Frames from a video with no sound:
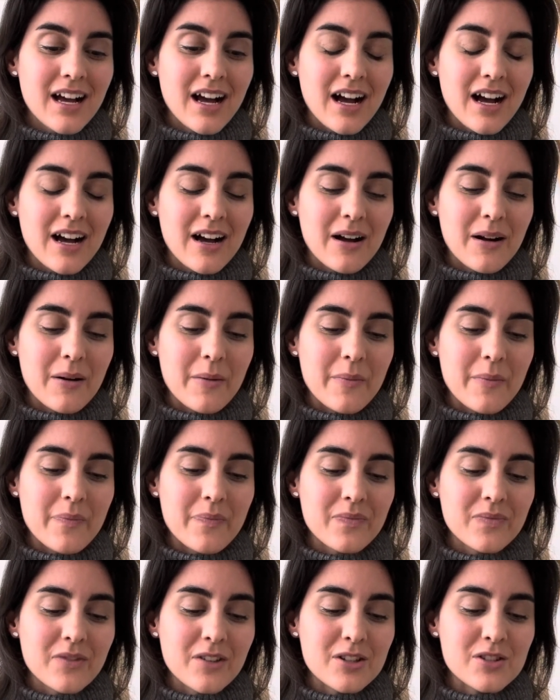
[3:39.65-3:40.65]

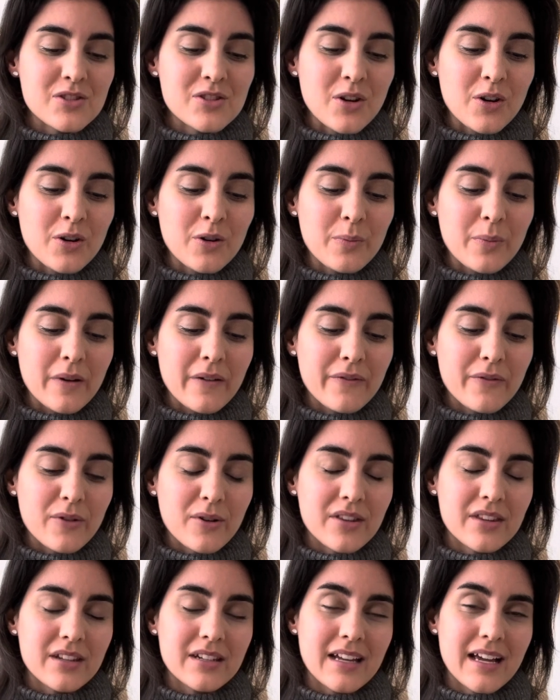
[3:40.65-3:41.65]
But
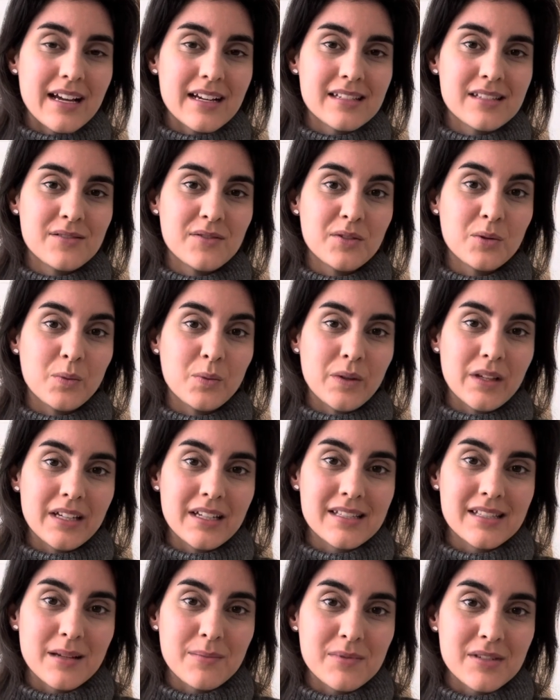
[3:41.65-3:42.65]
for the next few
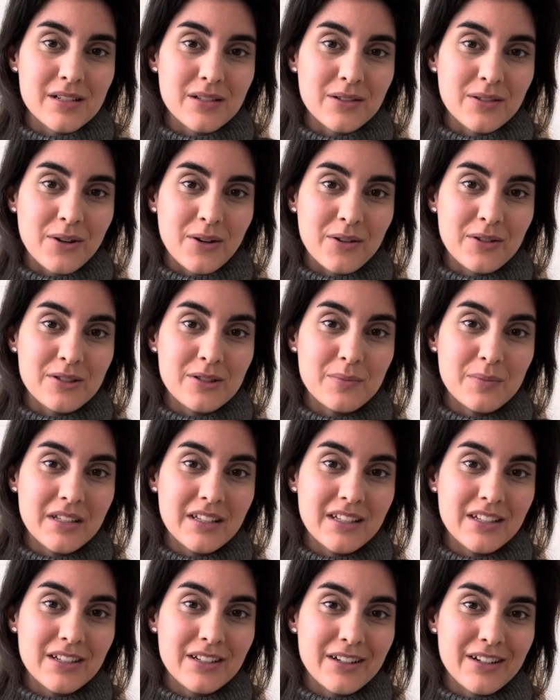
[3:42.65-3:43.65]
weeks, I'm still going to
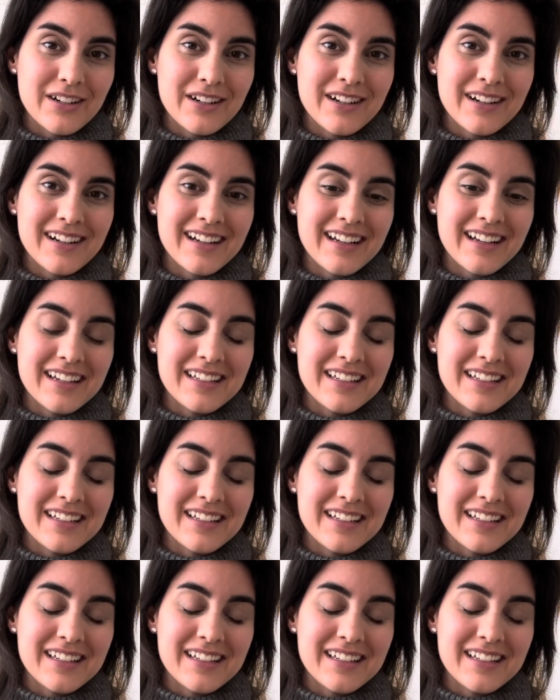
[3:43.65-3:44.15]
be here.